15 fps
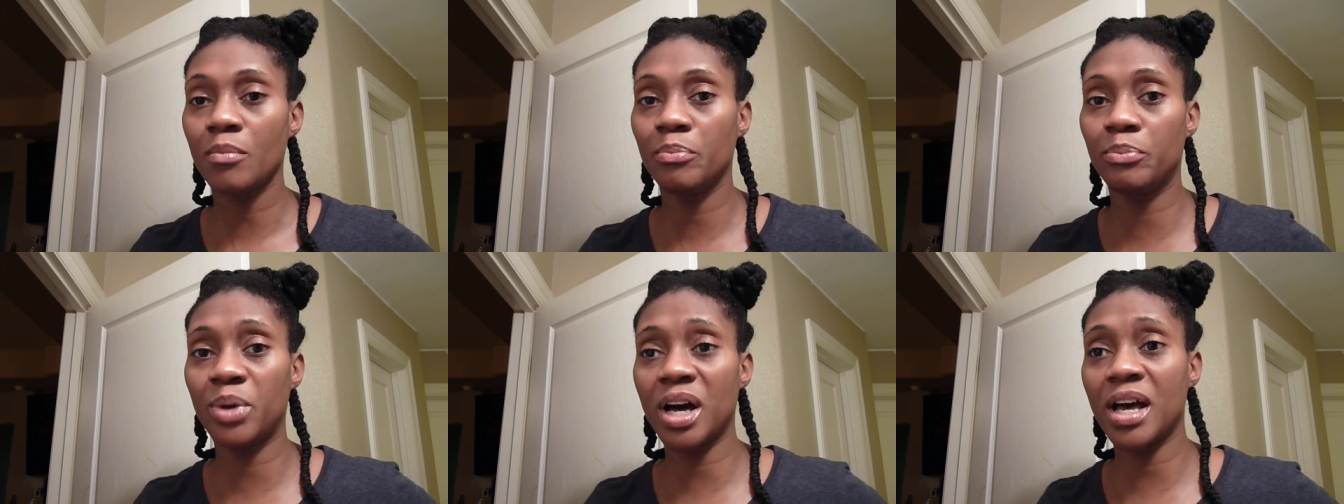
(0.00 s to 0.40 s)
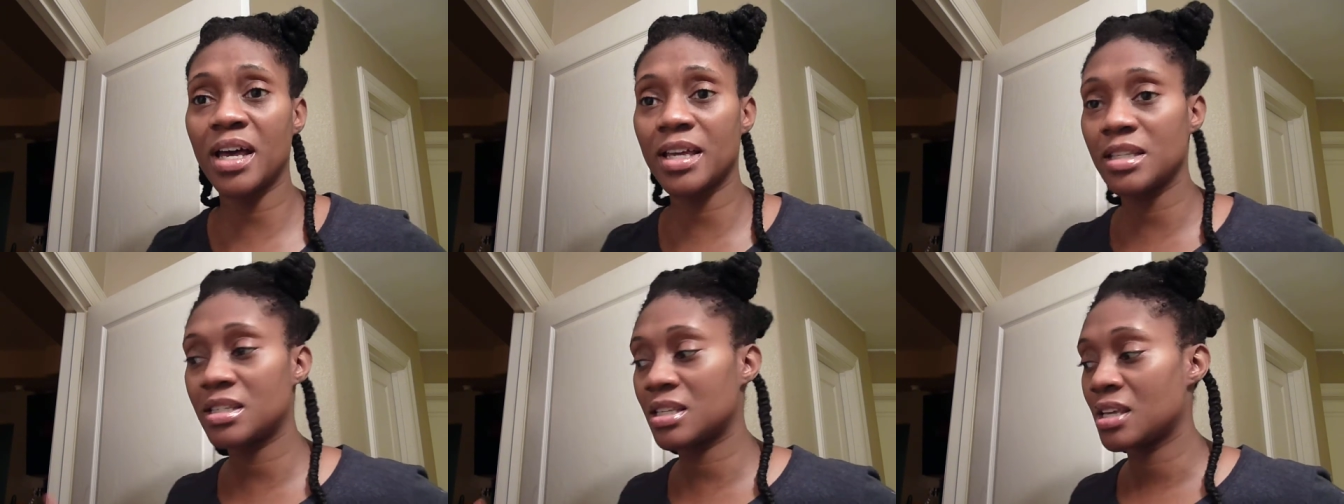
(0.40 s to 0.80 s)

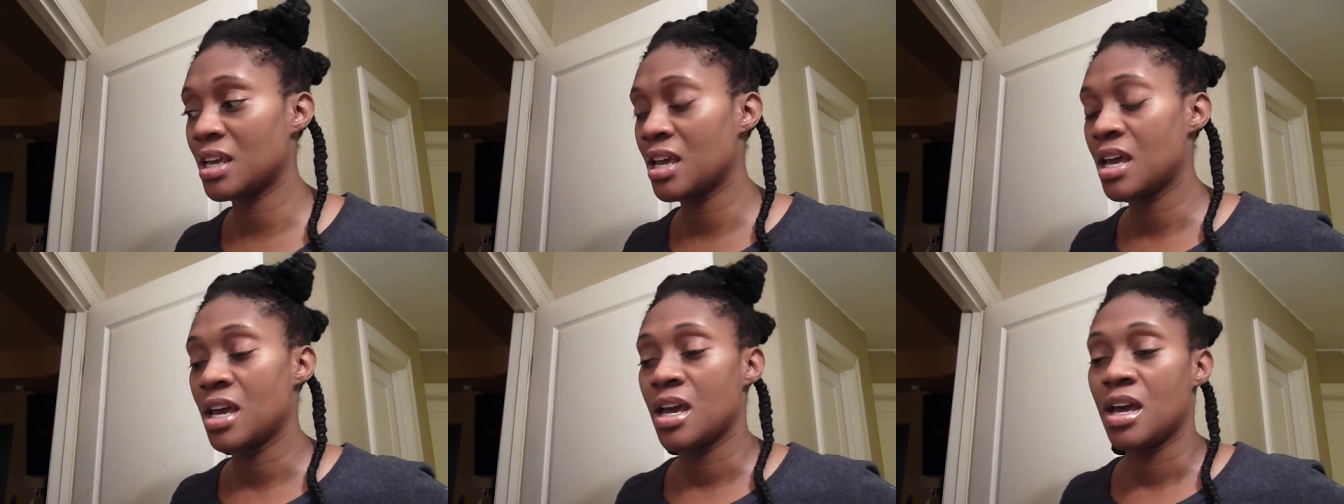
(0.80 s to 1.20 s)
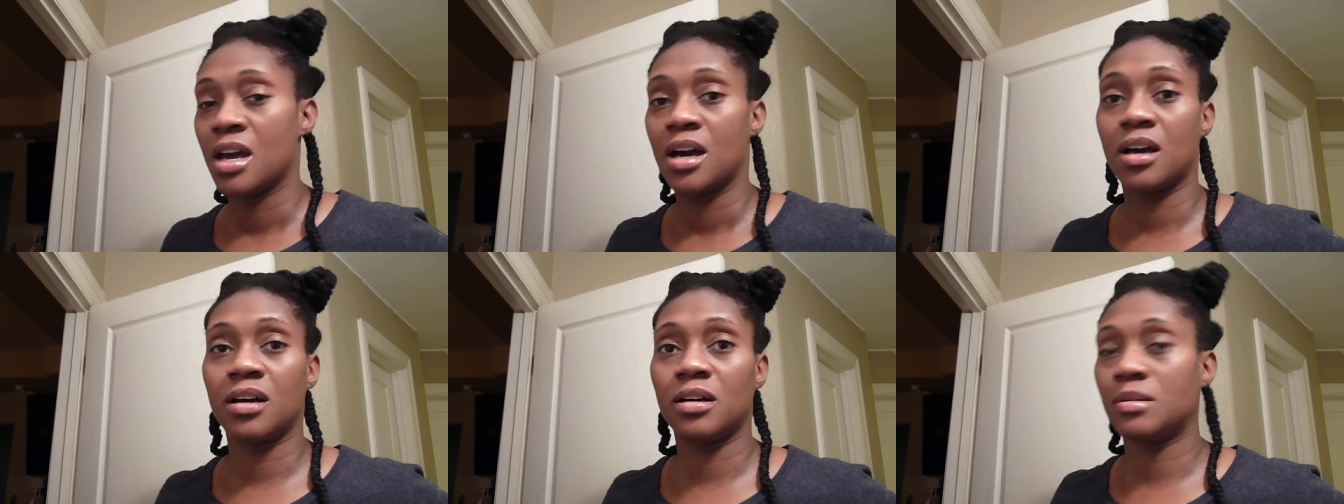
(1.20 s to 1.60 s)
But,
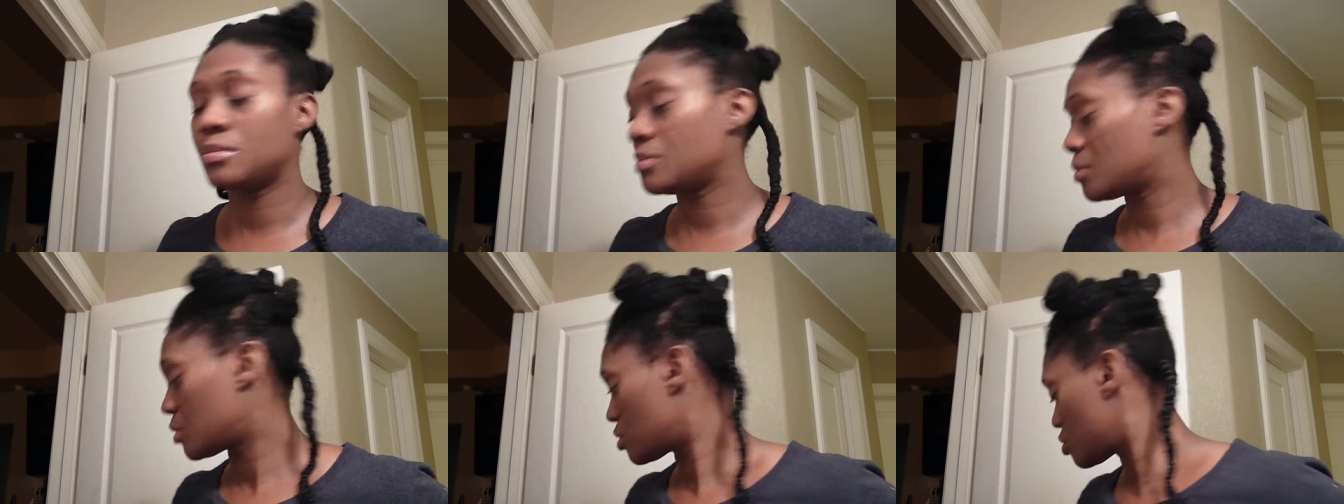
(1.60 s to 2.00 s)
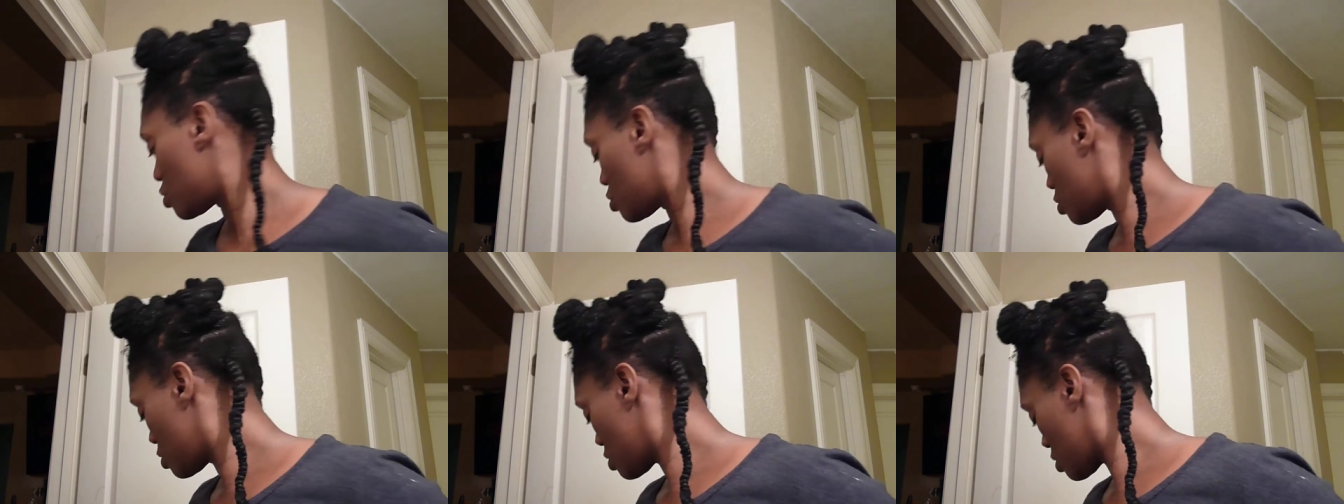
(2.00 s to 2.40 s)
um,
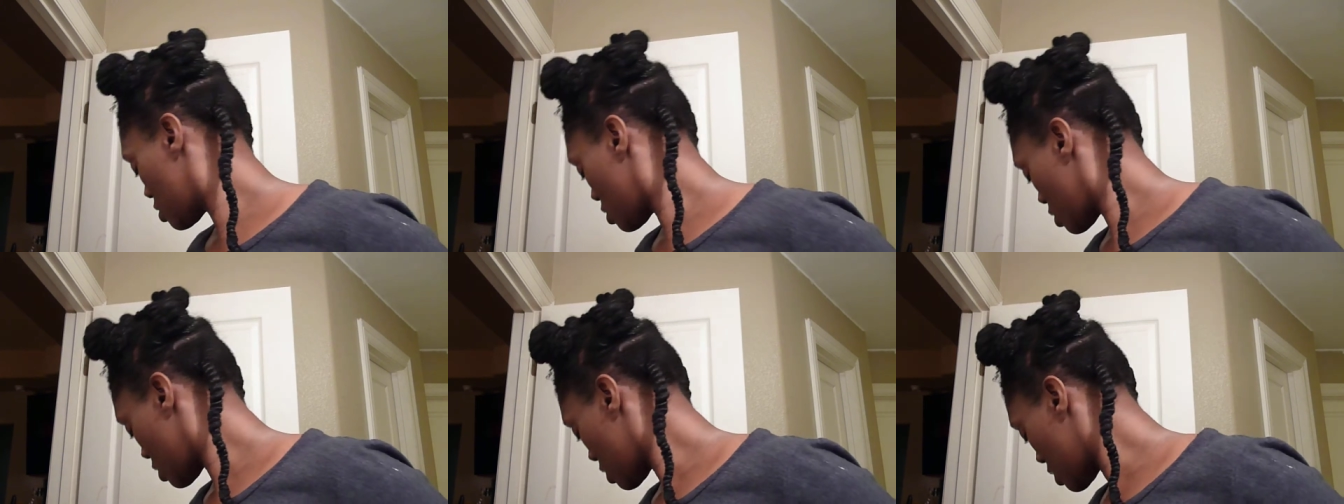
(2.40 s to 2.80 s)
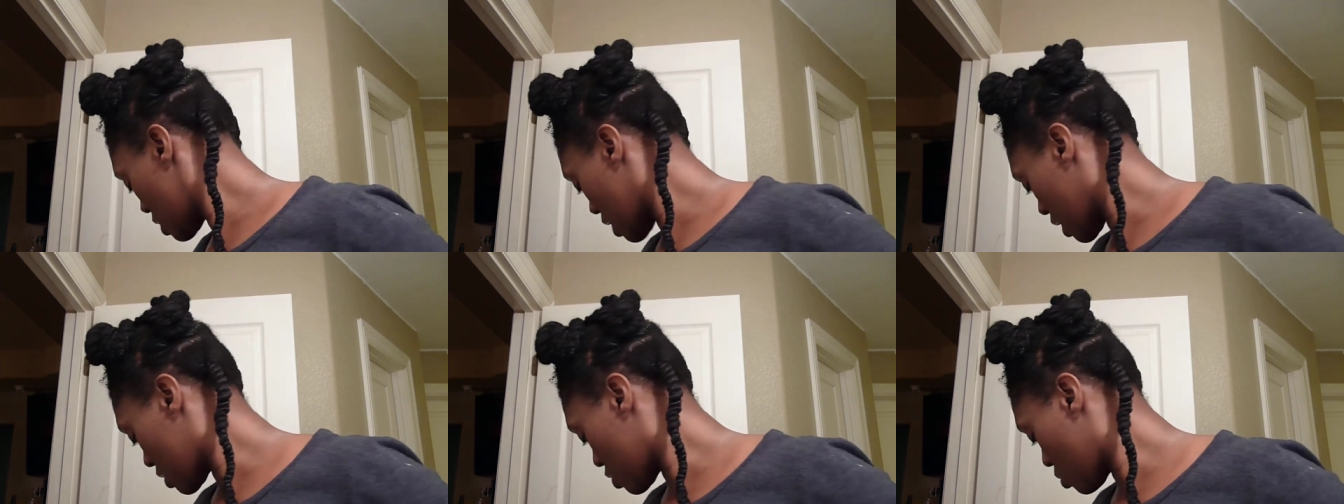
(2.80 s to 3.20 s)

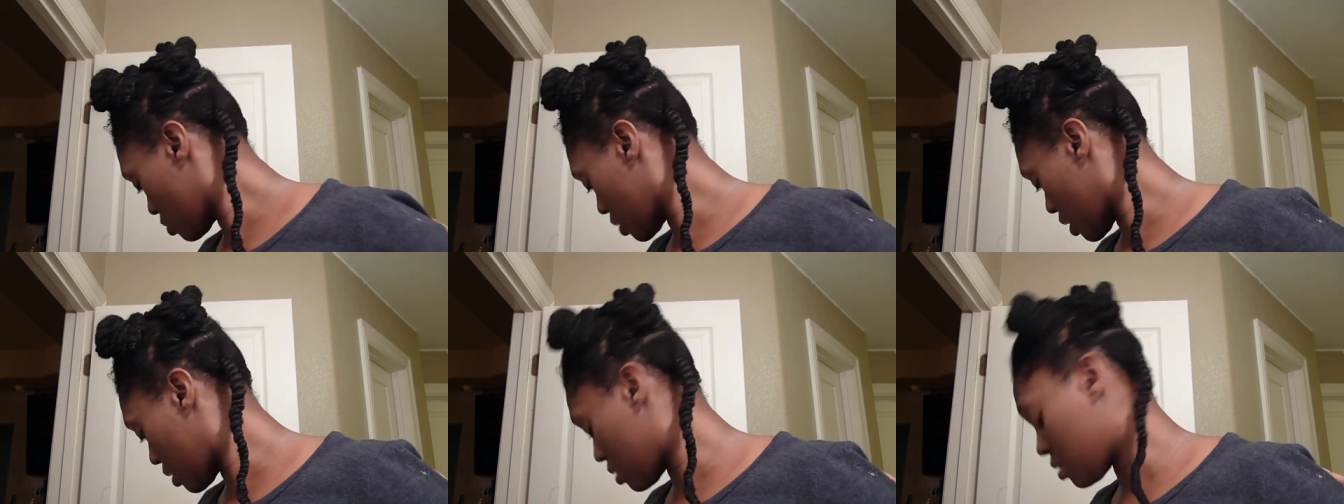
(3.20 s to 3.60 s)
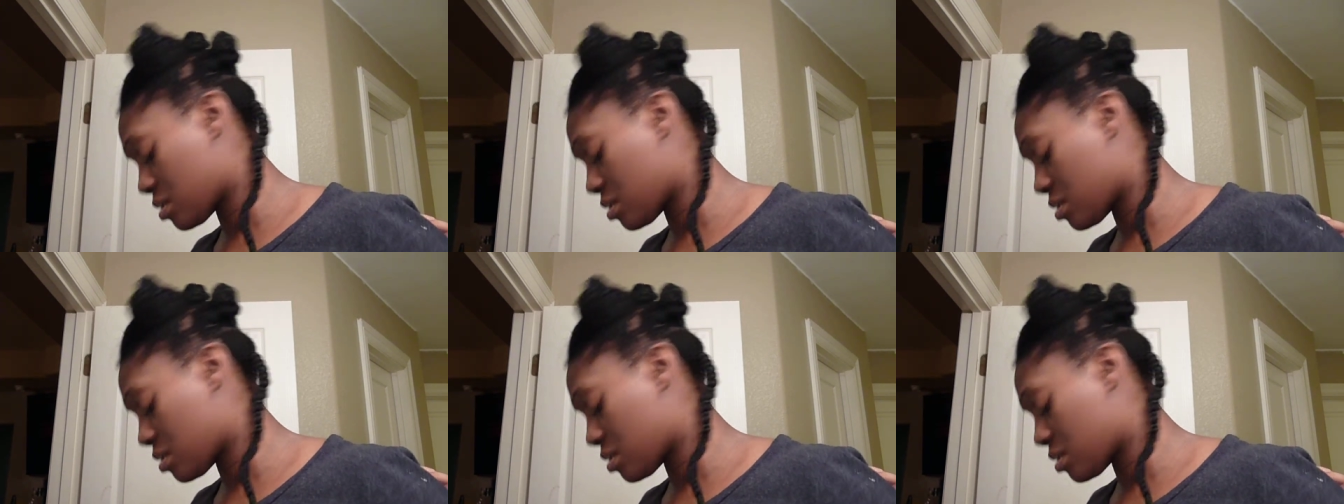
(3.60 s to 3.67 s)
yes, hold on.